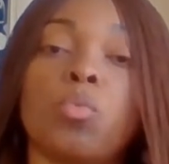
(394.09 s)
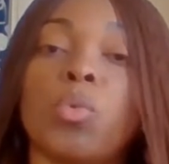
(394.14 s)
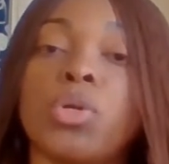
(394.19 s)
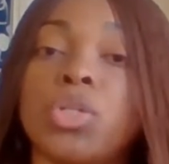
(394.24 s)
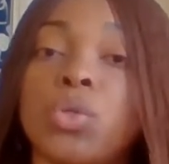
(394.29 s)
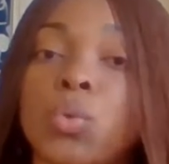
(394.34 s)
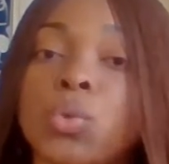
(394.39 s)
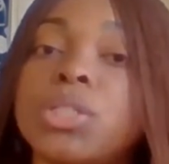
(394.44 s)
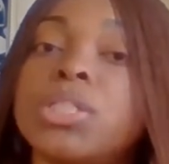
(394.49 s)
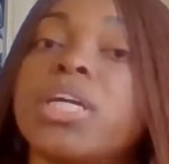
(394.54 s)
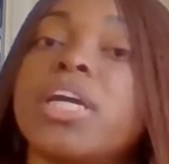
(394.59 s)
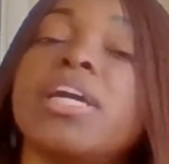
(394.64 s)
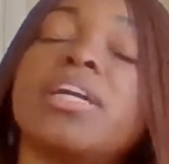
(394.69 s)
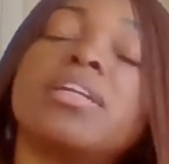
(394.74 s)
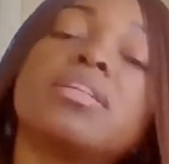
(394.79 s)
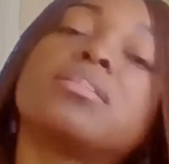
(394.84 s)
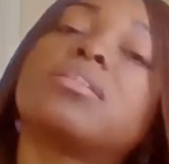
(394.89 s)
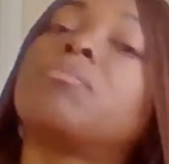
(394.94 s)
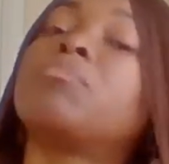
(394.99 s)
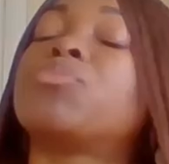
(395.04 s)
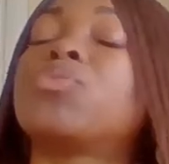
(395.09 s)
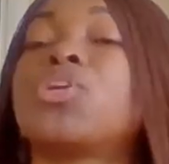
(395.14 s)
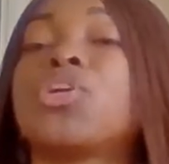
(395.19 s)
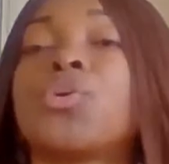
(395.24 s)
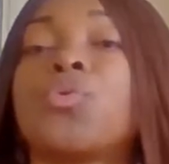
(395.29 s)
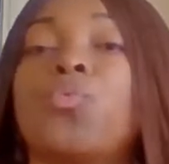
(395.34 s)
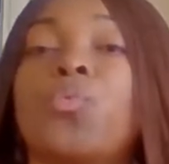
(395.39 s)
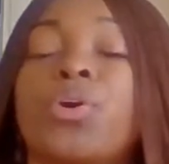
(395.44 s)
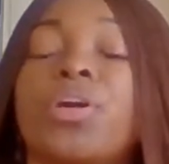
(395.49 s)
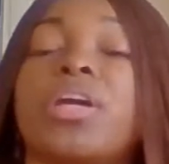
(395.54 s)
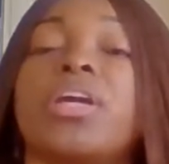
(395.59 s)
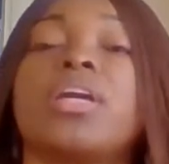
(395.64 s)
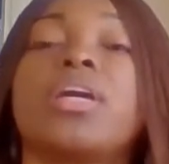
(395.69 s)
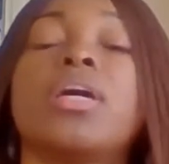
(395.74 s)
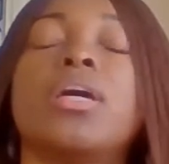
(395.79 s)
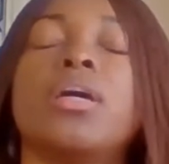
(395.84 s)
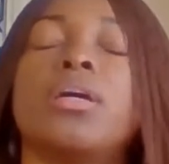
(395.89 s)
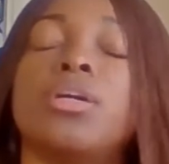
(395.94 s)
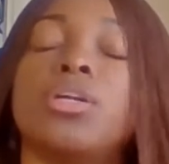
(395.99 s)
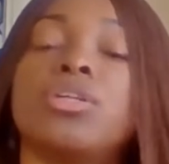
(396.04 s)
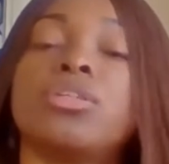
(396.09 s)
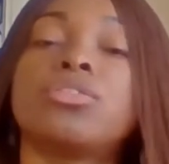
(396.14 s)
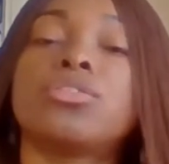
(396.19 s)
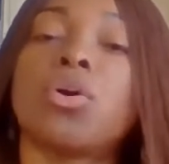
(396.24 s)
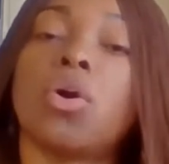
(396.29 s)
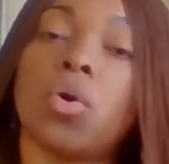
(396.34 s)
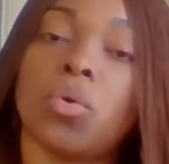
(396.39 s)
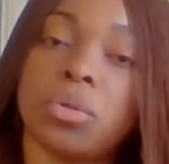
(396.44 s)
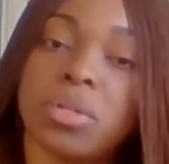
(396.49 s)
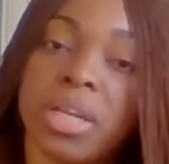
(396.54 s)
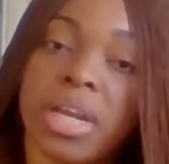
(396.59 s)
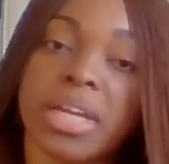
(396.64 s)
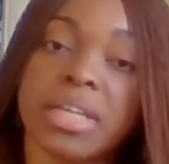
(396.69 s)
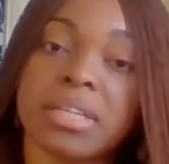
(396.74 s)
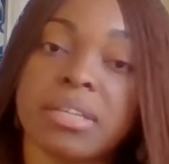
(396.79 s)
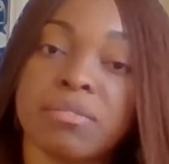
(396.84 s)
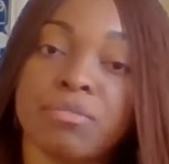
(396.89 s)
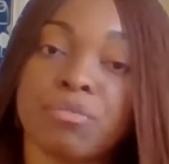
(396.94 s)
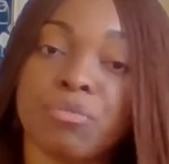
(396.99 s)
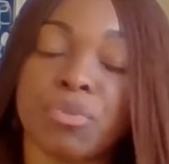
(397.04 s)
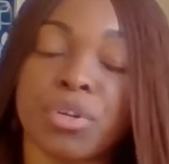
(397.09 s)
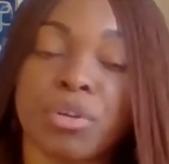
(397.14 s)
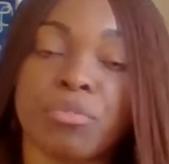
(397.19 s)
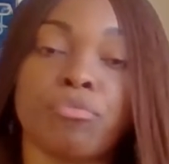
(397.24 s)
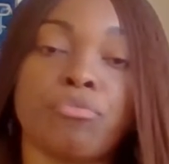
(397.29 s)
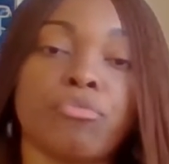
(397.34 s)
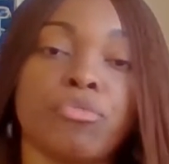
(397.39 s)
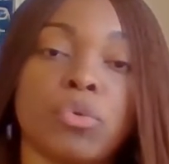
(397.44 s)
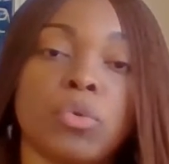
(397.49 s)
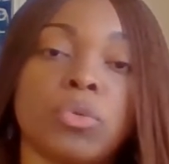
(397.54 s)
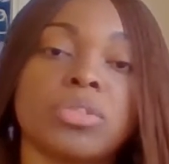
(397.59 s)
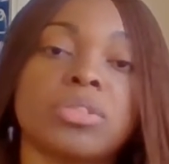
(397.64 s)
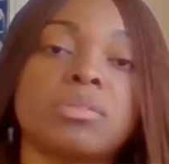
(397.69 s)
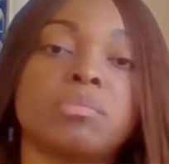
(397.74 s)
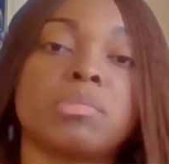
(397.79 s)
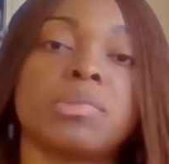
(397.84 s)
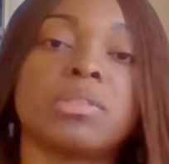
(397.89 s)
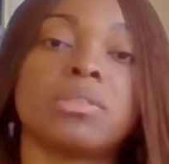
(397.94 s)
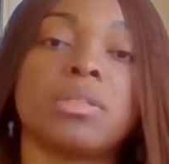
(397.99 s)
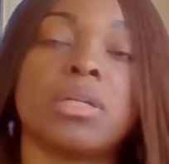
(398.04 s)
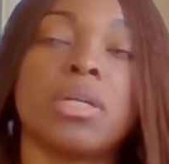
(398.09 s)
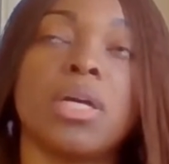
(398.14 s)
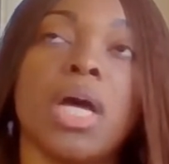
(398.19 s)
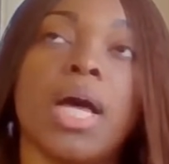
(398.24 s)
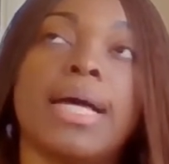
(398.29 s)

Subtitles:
When you take something away, it's called negative reinforcement.